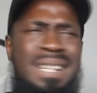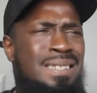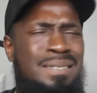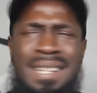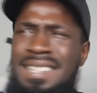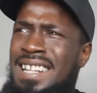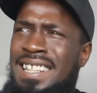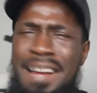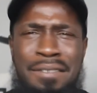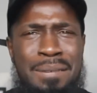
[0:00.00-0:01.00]
His, his
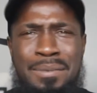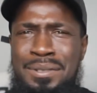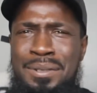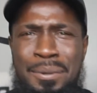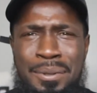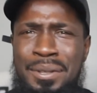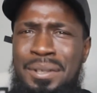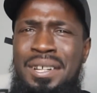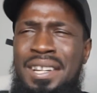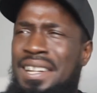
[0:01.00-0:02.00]
clarity was so
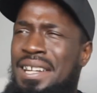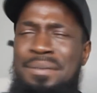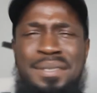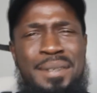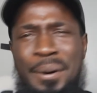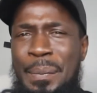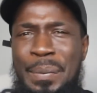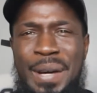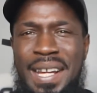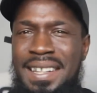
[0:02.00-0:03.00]
good. He was so on
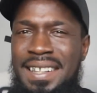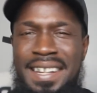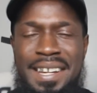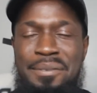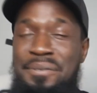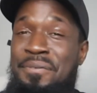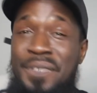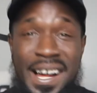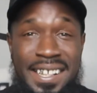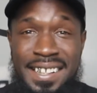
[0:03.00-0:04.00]
point. It was
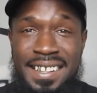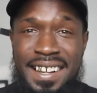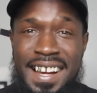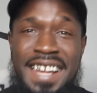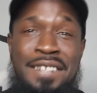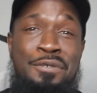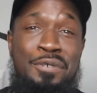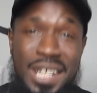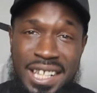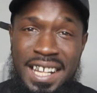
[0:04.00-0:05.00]
fun. I
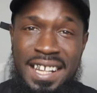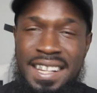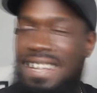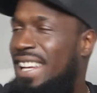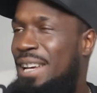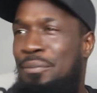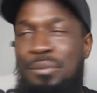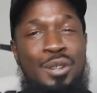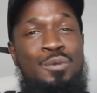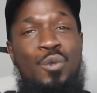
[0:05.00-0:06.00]
enjoyed it. It
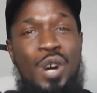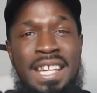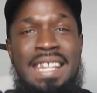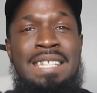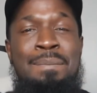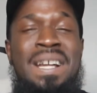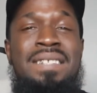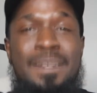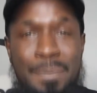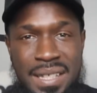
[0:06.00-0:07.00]
was what he's
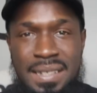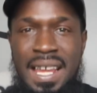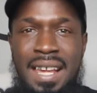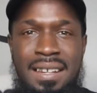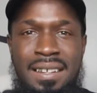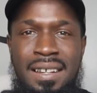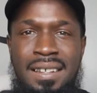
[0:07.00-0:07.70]
meant to be saying.